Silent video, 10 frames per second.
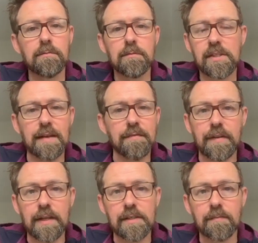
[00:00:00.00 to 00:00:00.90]

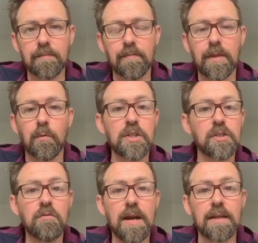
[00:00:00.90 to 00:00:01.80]
stiffness, which is
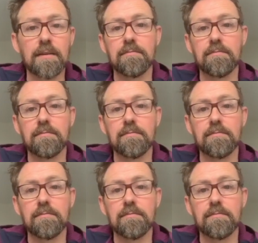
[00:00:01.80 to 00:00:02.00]
great,